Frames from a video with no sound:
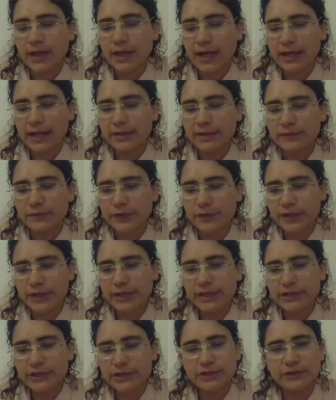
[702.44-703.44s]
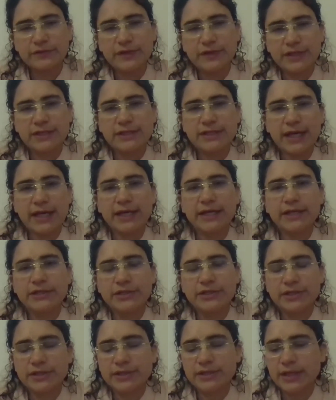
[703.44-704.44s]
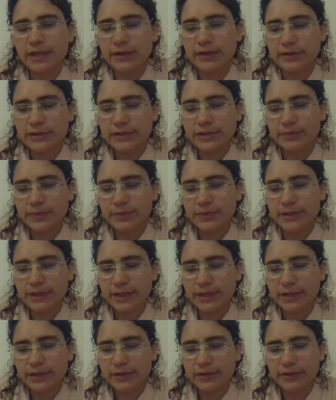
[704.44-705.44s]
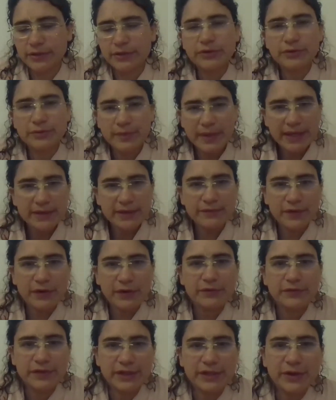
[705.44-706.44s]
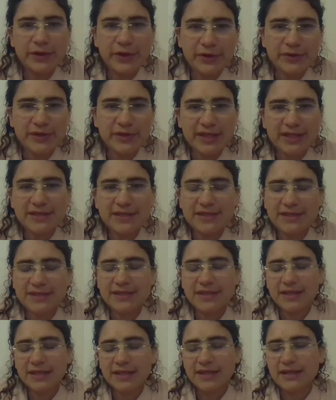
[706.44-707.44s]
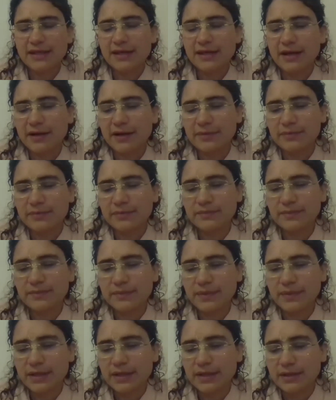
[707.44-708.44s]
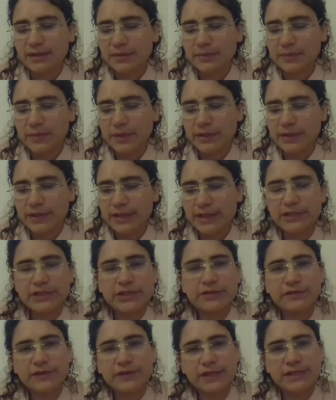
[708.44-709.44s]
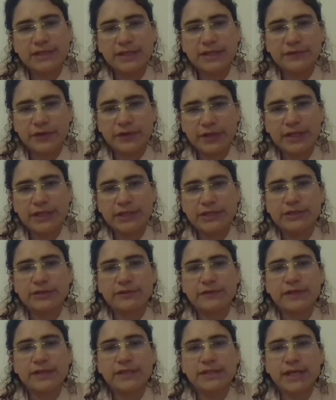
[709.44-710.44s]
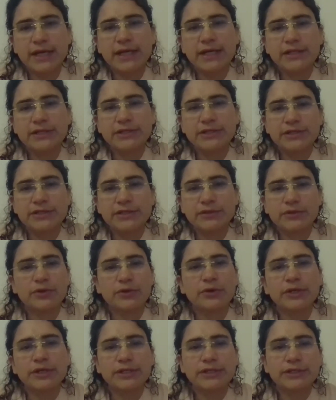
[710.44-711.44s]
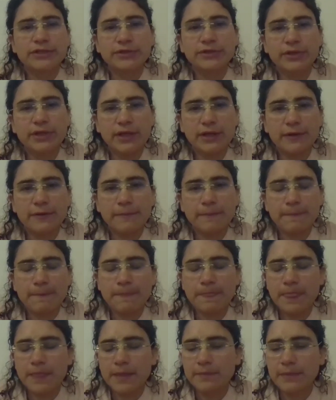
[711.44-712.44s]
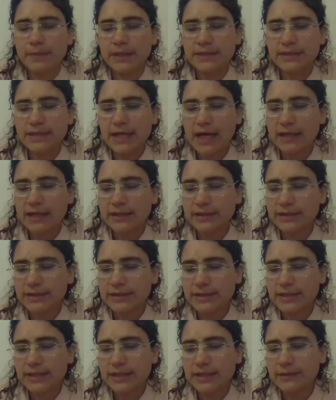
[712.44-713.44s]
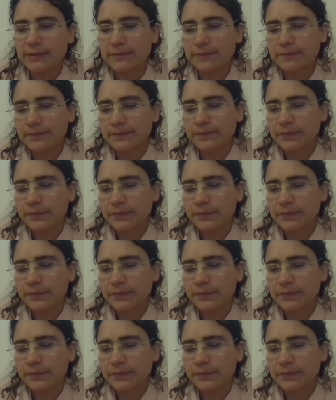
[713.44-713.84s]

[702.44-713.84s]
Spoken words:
And for each of these ages, there is a particular, you may have already heard this, but for each of these ages, according to the mentality